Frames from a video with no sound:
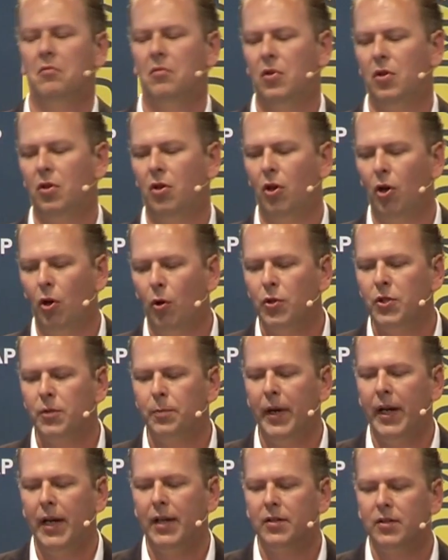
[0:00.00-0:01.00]
low
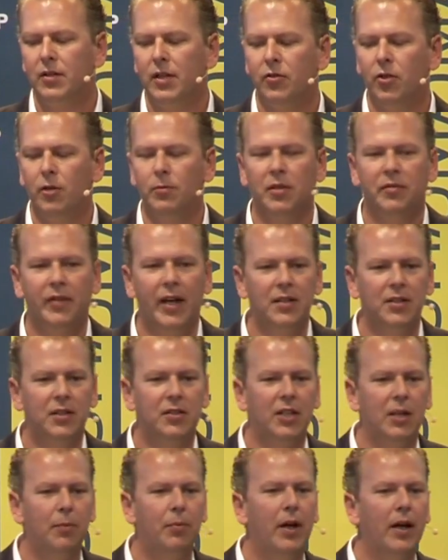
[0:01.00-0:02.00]
speeds in terms of
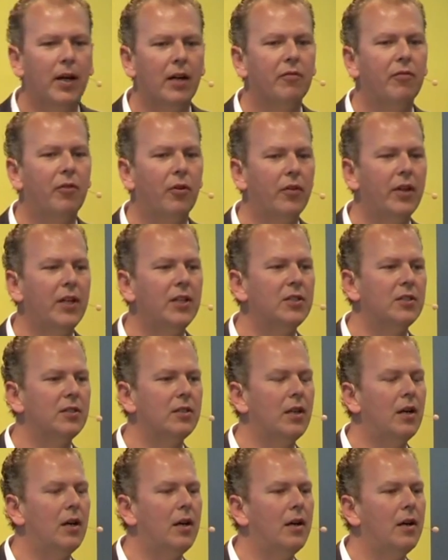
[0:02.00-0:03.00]
ACC braking for these
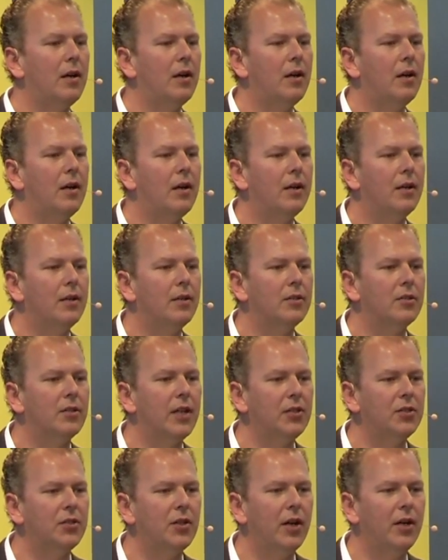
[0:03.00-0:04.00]

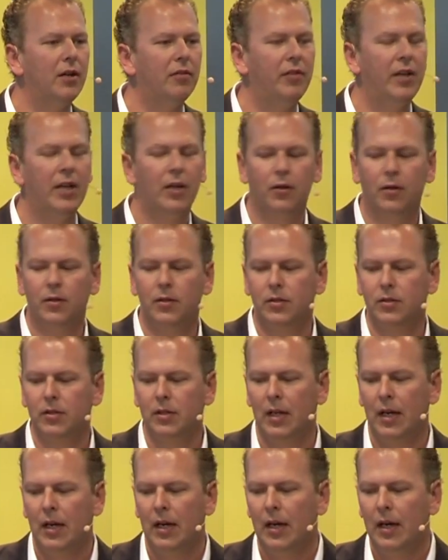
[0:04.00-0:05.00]
stationary vehicles.
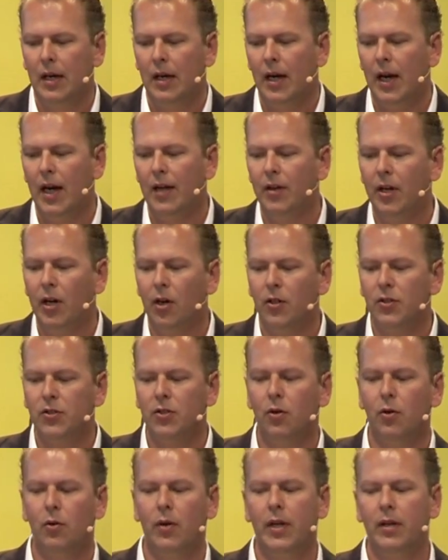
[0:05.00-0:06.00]
And they
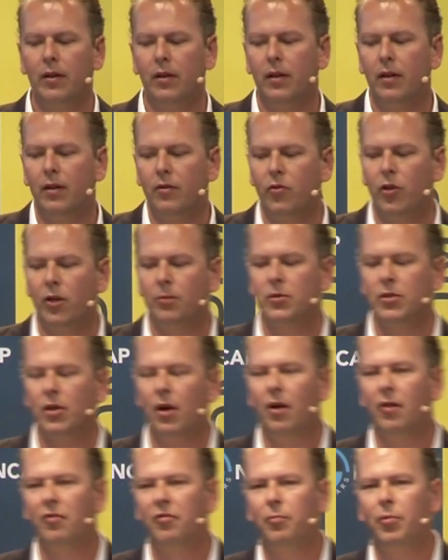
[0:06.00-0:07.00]
also, in terms
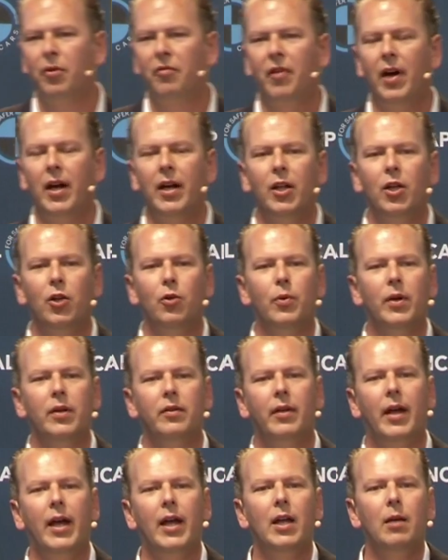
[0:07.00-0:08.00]
of providing you
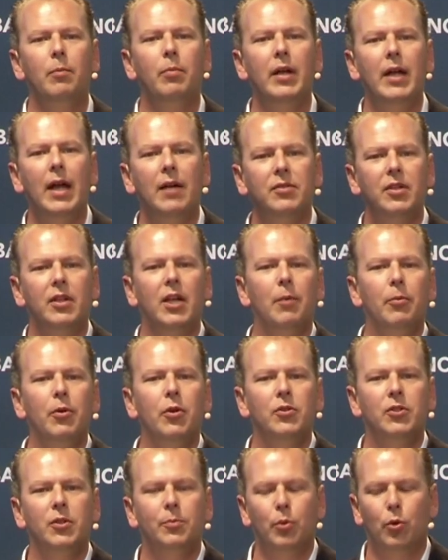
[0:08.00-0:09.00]
with AEB FCW
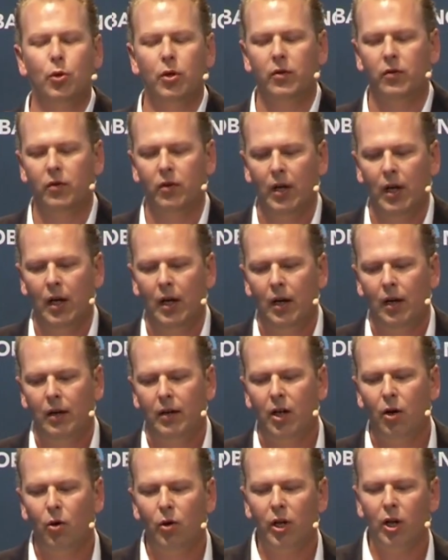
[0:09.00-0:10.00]
support,
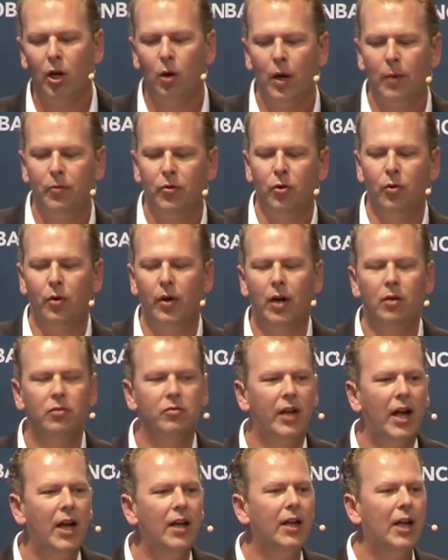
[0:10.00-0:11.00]
they only go up to around
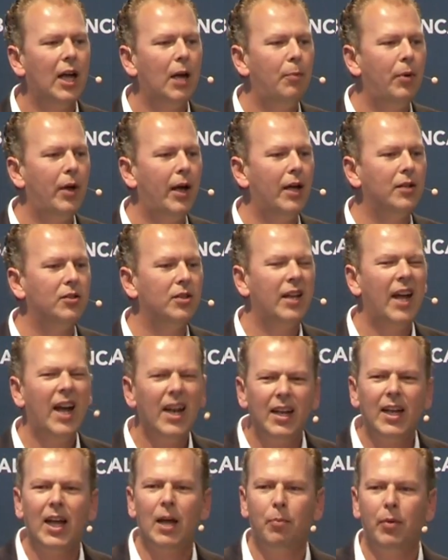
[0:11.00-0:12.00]
80 kph. And
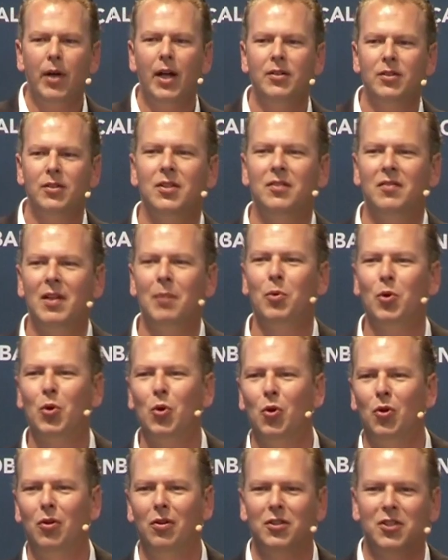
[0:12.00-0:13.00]
80 kph
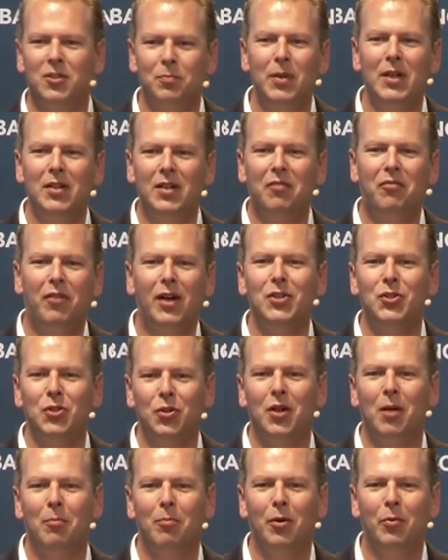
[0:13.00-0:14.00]
typical speed differential
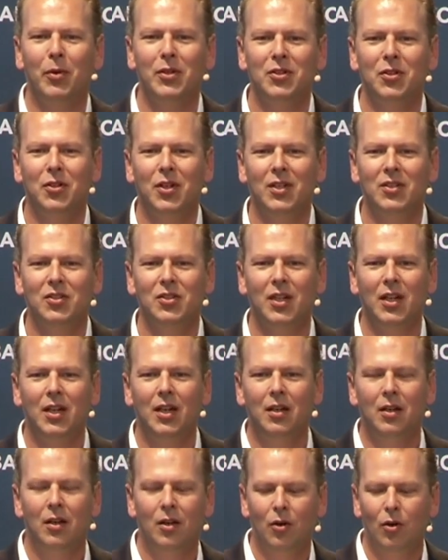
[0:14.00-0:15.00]
number, which you can see
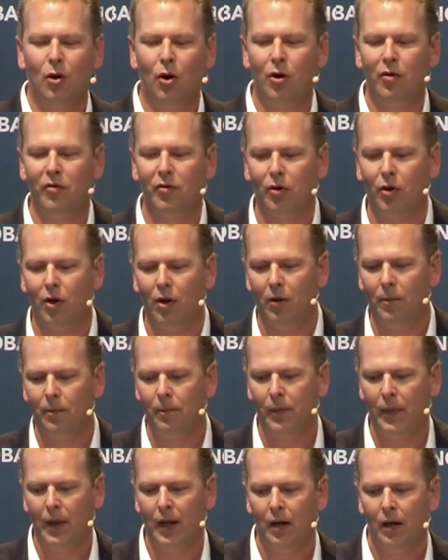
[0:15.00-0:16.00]
overall.
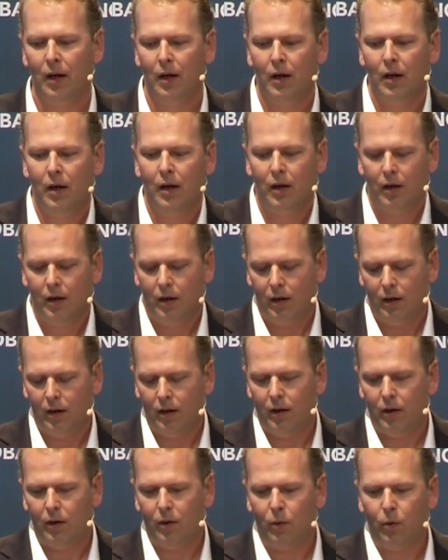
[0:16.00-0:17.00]

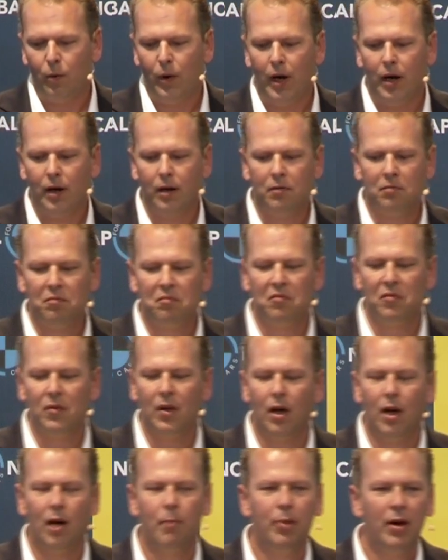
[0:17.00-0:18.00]
Where
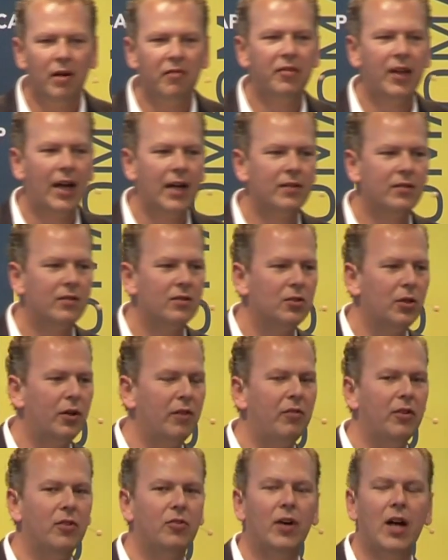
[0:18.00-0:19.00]
above that, so
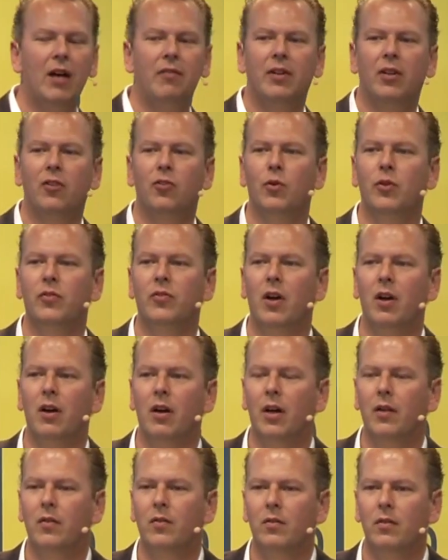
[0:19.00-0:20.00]
if you drive it to a
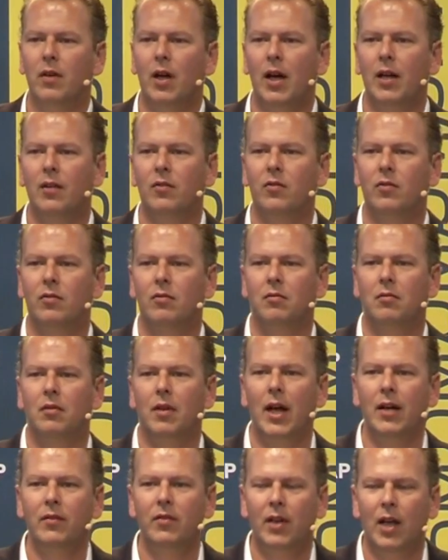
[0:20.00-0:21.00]
target at
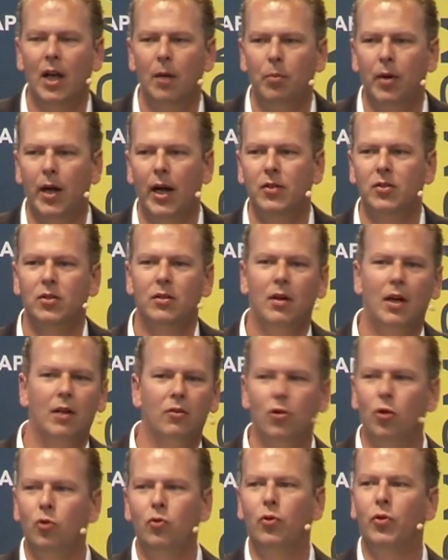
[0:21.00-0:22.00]
90 kph, and
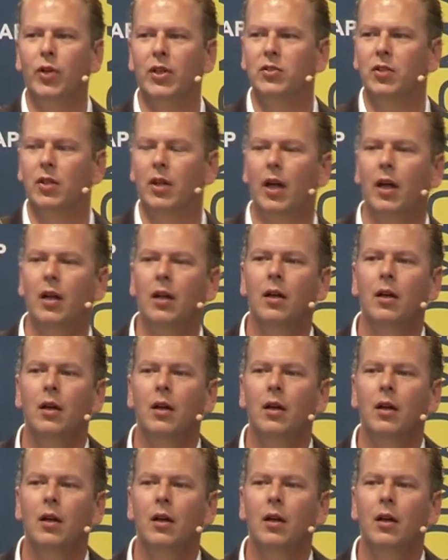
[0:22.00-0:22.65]
don't do this today,